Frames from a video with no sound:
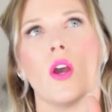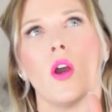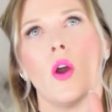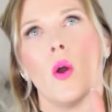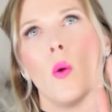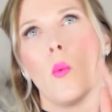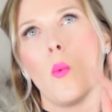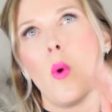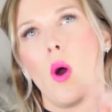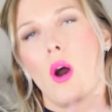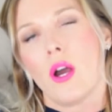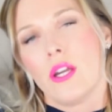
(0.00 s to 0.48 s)

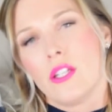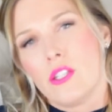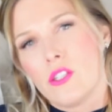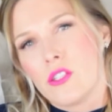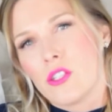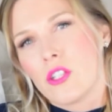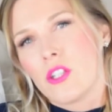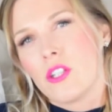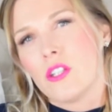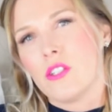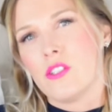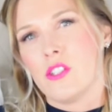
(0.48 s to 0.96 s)
What I
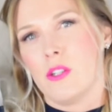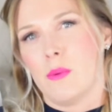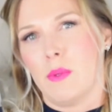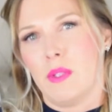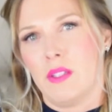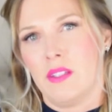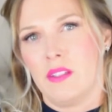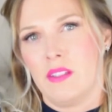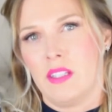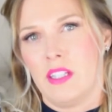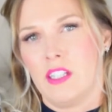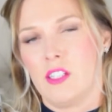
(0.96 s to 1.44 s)
do
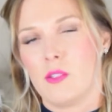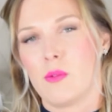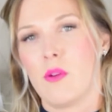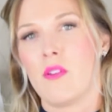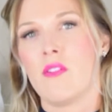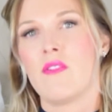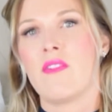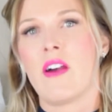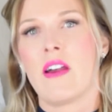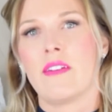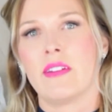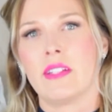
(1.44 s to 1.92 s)
is stick to
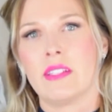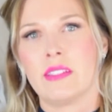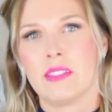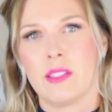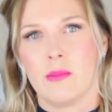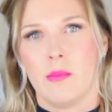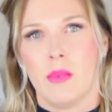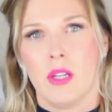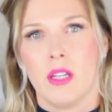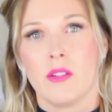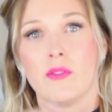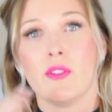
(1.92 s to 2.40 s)
a very
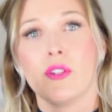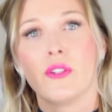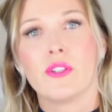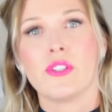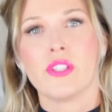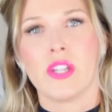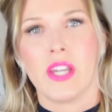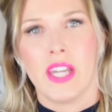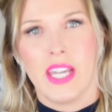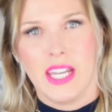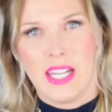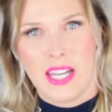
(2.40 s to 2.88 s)
similar
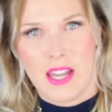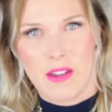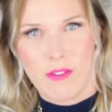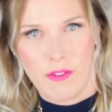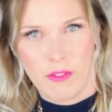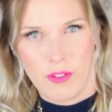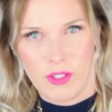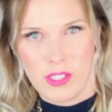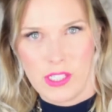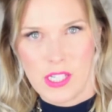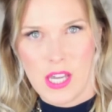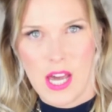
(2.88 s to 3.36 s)
routine
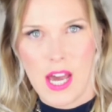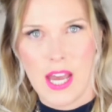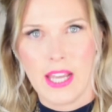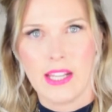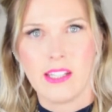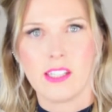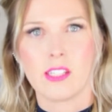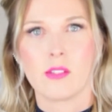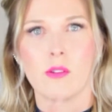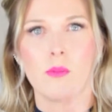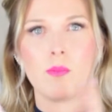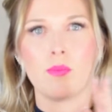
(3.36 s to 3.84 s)
every day,
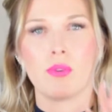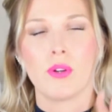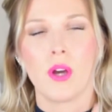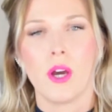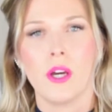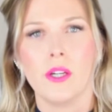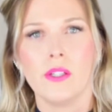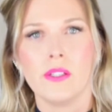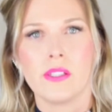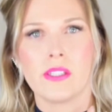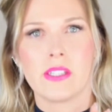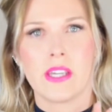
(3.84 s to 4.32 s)
so a
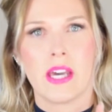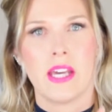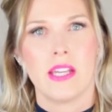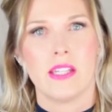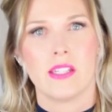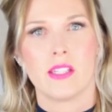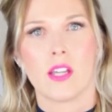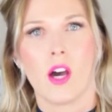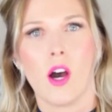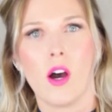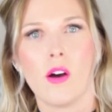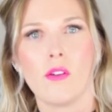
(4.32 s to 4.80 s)

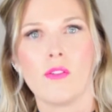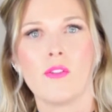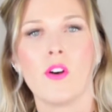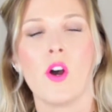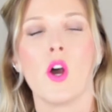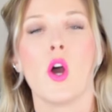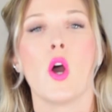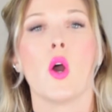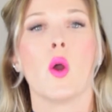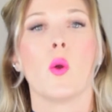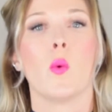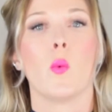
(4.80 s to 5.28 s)
process of
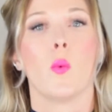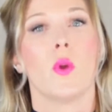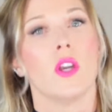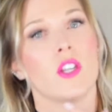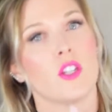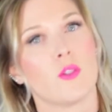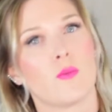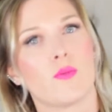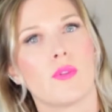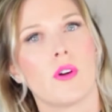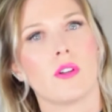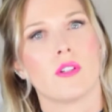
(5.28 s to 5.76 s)

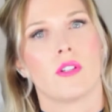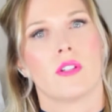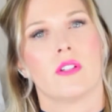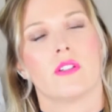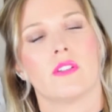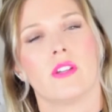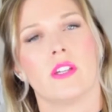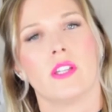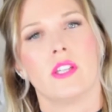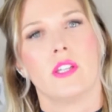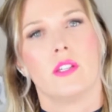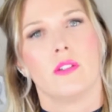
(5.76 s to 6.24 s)
which
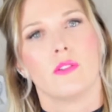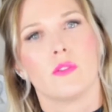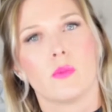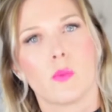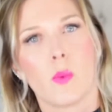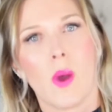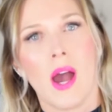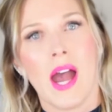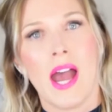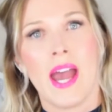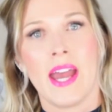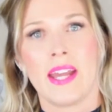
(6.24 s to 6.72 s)
products I use
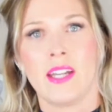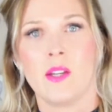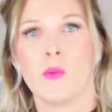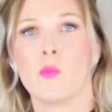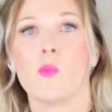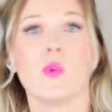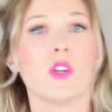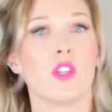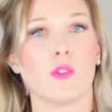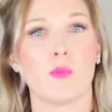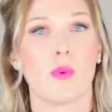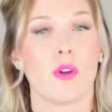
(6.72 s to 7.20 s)
when
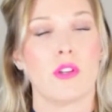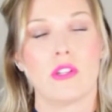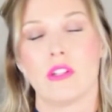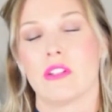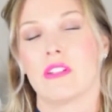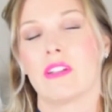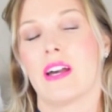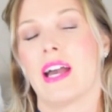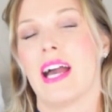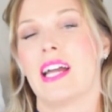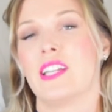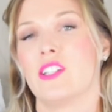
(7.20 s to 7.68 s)
and which
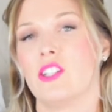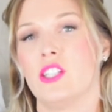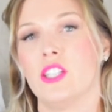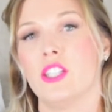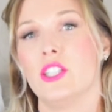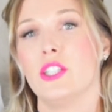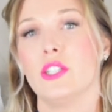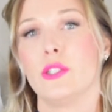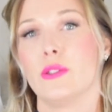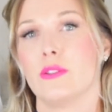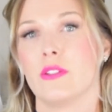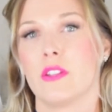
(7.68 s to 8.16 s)
products I actually
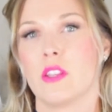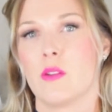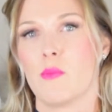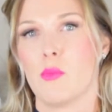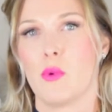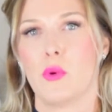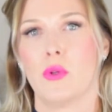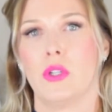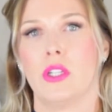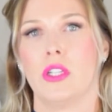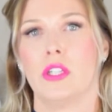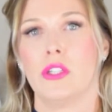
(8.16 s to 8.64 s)
use in the
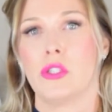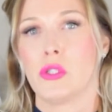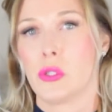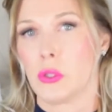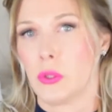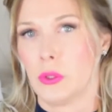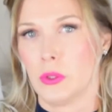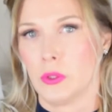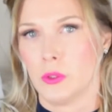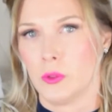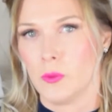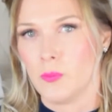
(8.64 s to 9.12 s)
morning at
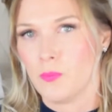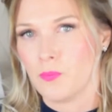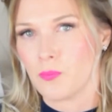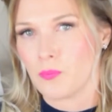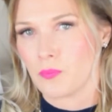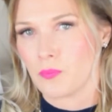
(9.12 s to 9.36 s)
all.